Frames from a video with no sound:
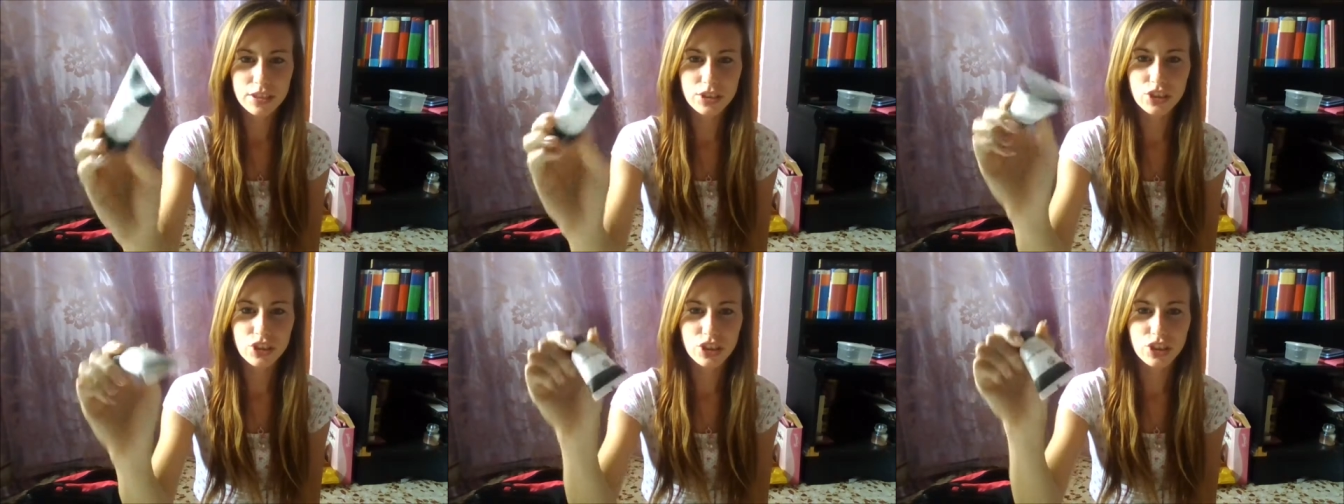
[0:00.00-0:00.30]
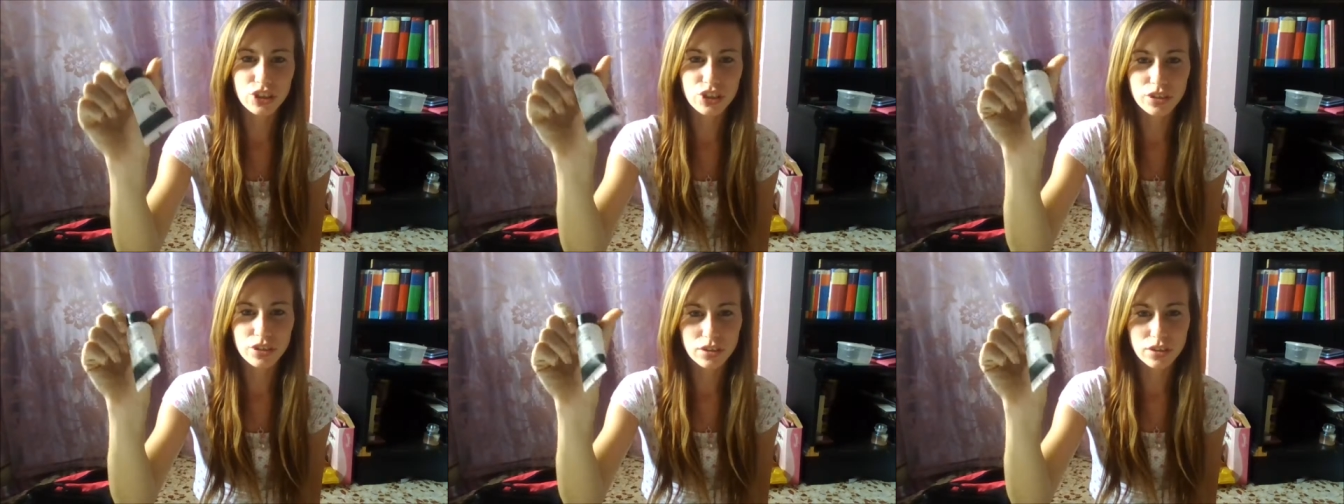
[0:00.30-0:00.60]
is
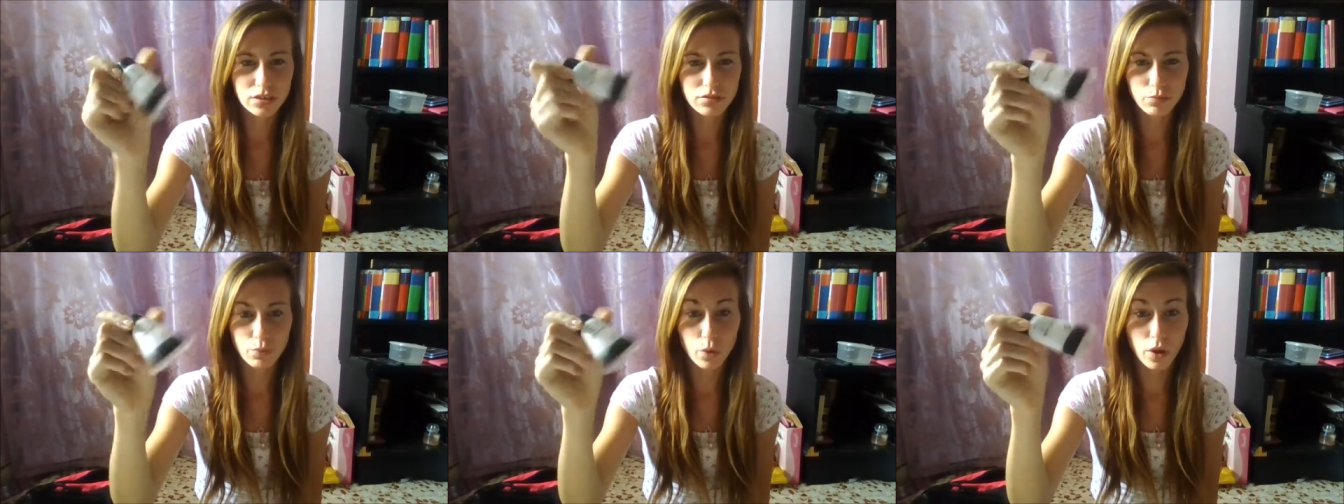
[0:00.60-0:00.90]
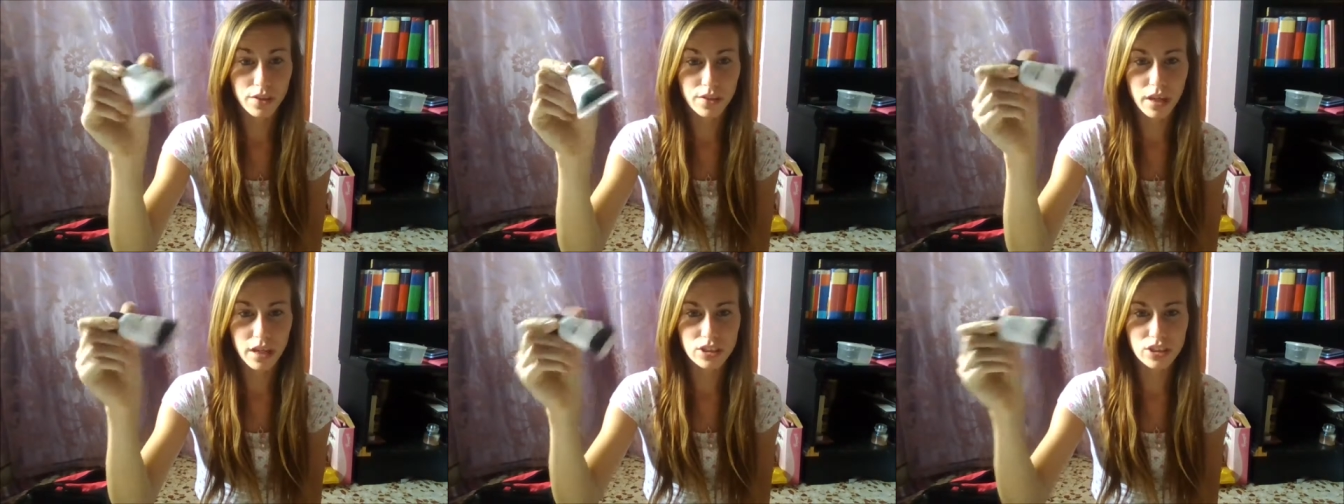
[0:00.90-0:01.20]
just
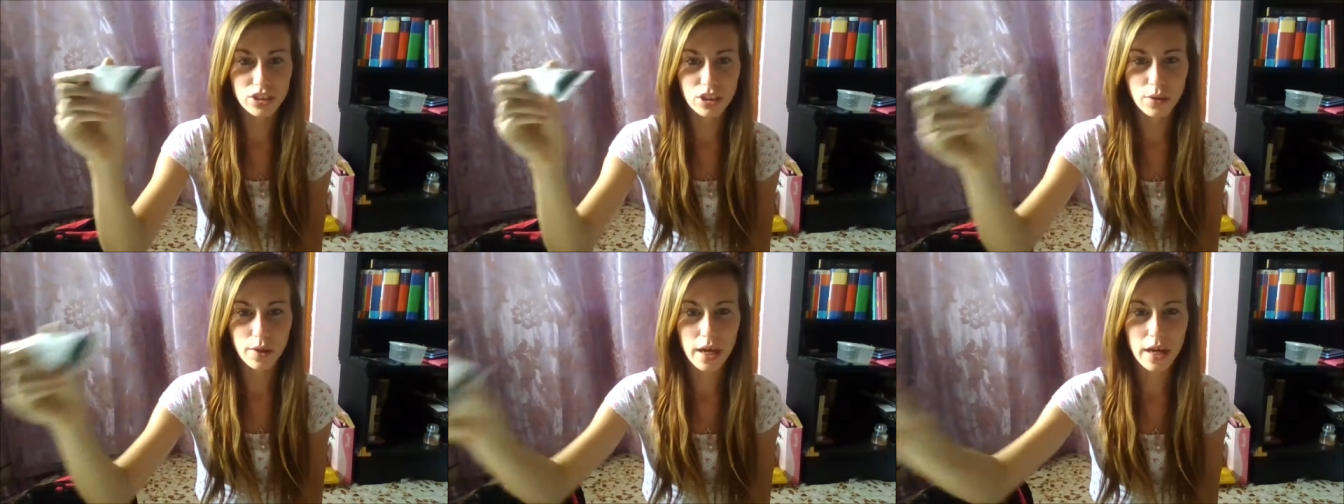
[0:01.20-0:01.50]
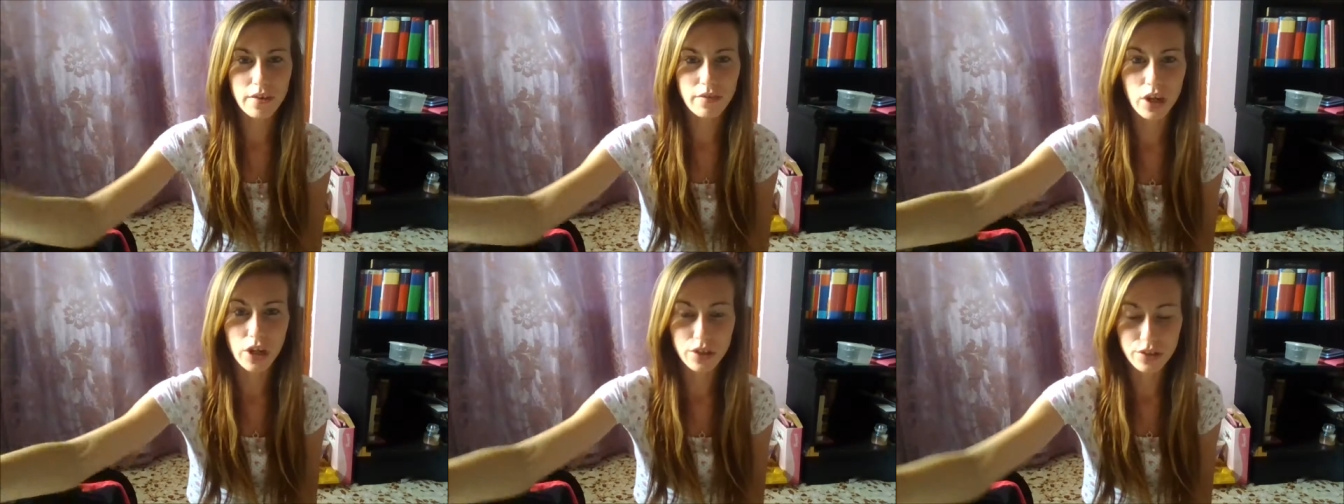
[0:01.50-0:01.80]
one that I stole
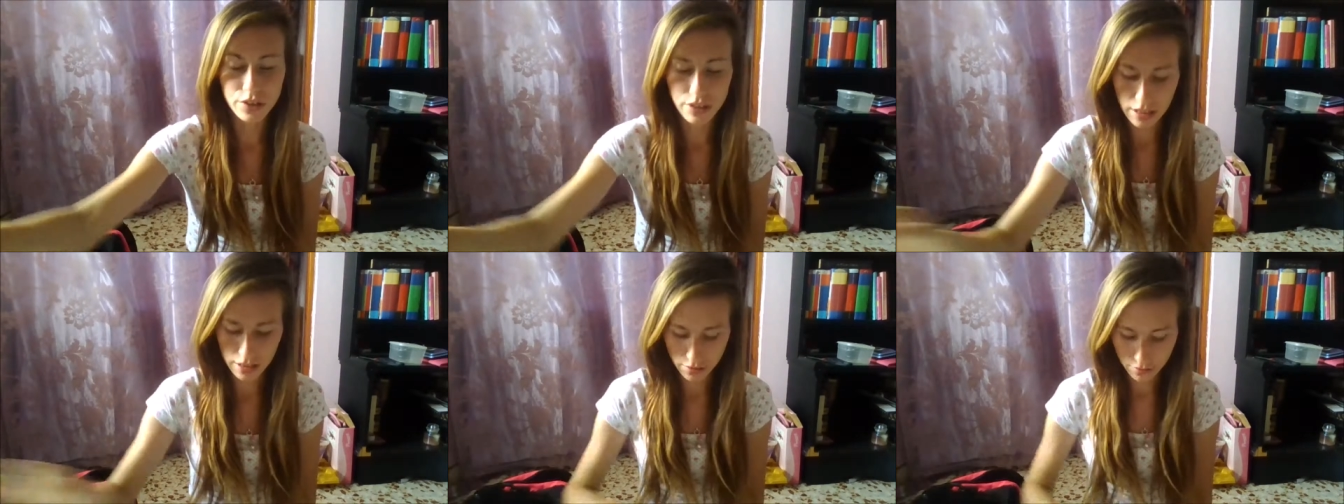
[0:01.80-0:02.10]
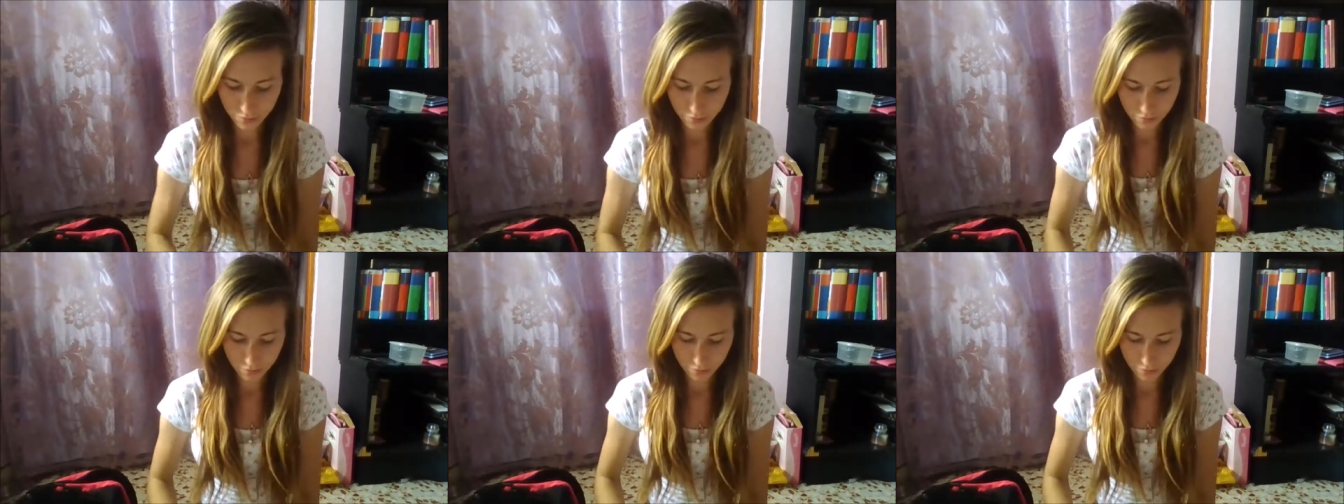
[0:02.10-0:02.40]
out of a hotel.